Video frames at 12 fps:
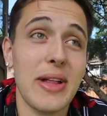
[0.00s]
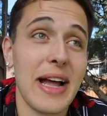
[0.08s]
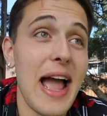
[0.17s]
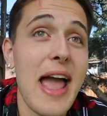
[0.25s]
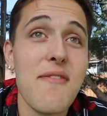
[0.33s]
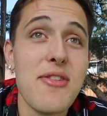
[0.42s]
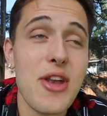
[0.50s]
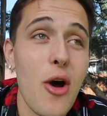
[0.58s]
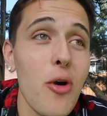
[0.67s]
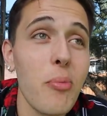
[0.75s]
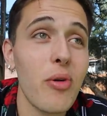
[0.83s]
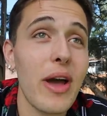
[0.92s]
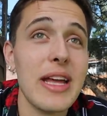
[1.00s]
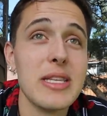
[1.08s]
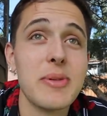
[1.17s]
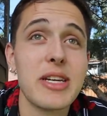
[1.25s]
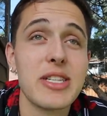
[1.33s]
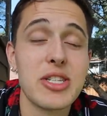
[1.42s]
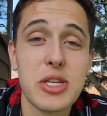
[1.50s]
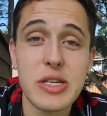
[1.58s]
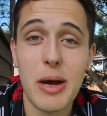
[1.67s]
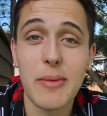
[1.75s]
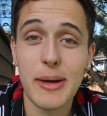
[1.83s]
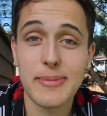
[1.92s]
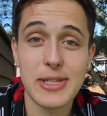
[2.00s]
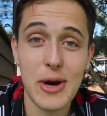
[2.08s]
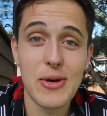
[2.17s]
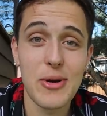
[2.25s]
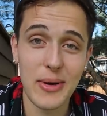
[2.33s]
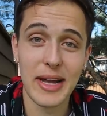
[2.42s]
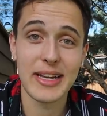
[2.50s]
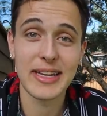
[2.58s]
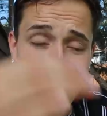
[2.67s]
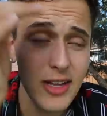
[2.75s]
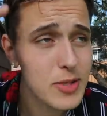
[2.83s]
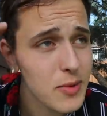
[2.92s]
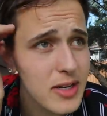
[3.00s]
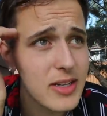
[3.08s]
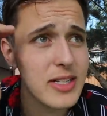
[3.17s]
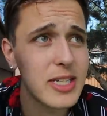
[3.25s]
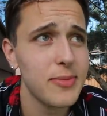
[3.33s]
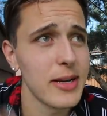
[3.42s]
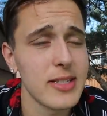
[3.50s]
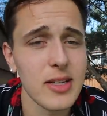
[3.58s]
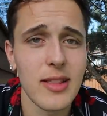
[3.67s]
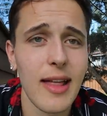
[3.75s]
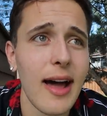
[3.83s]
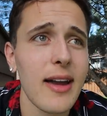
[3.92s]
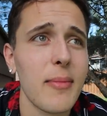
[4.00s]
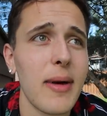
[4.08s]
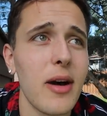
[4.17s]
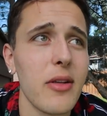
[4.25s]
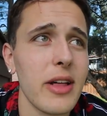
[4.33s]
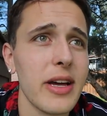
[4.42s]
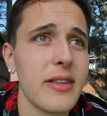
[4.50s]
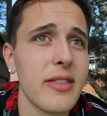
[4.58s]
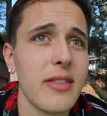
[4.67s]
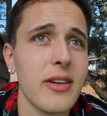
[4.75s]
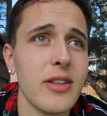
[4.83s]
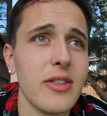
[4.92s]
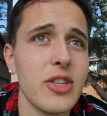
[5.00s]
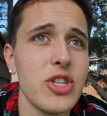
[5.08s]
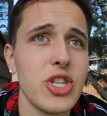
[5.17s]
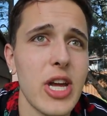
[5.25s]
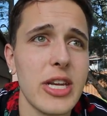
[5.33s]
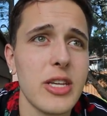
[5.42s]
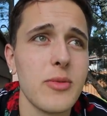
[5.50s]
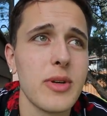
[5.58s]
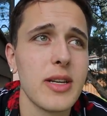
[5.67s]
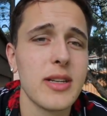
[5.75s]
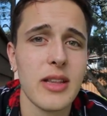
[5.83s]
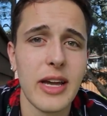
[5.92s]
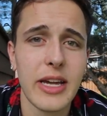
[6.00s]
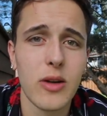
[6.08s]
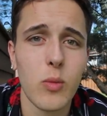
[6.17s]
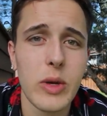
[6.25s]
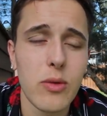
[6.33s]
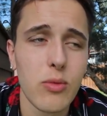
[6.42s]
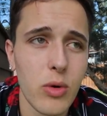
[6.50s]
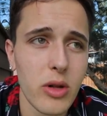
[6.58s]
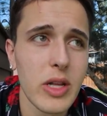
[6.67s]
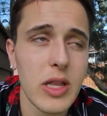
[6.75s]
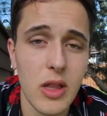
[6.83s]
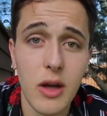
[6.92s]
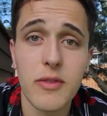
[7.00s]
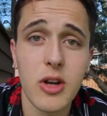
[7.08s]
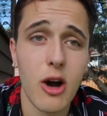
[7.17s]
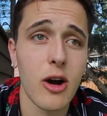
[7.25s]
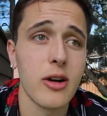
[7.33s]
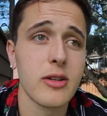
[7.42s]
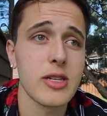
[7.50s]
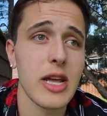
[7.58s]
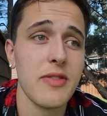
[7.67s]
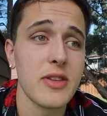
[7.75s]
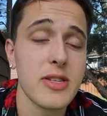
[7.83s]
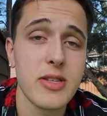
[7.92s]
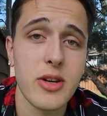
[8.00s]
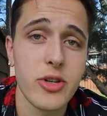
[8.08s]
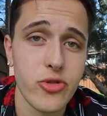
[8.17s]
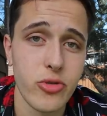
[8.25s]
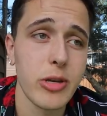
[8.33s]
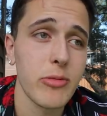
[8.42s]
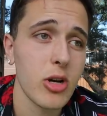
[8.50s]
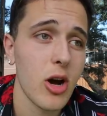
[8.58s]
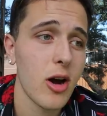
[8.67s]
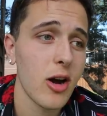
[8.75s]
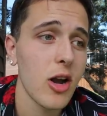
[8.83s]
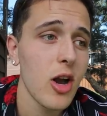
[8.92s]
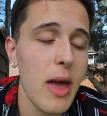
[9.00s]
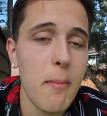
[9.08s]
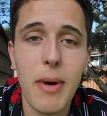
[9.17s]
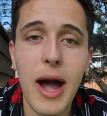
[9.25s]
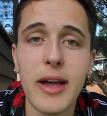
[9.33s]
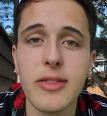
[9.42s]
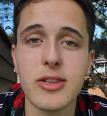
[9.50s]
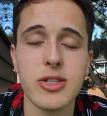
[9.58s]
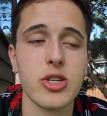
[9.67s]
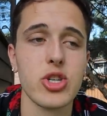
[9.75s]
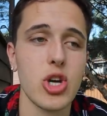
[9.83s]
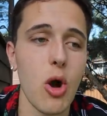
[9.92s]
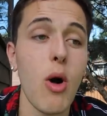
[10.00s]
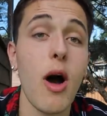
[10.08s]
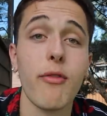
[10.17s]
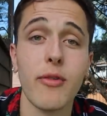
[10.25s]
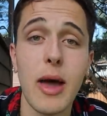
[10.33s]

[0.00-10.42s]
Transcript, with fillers: Like, I had no plans because it's just coming up so quick. And I also wanted to express a lot about, like, the, the gender genuine. Like, we really love cars, and this is her dream car. We're not buying this to show off.